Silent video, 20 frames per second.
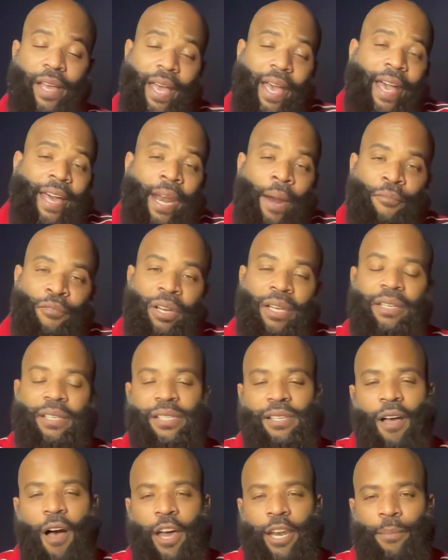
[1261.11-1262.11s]
And I'm really
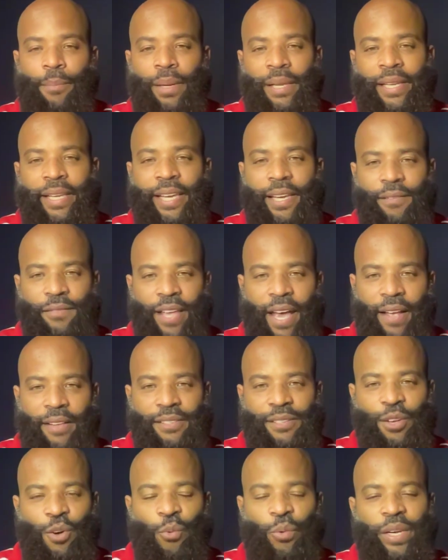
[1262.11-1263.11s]
starting to believe that.
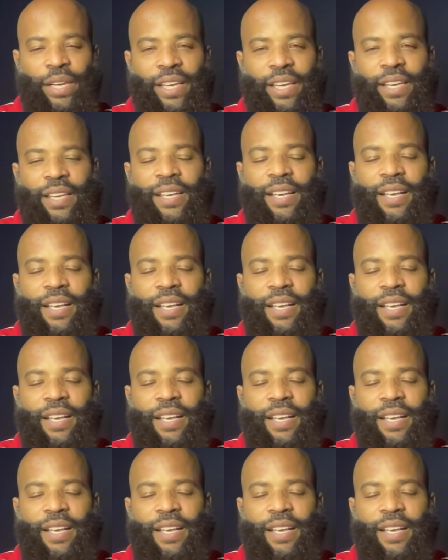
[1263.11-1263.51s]
So when he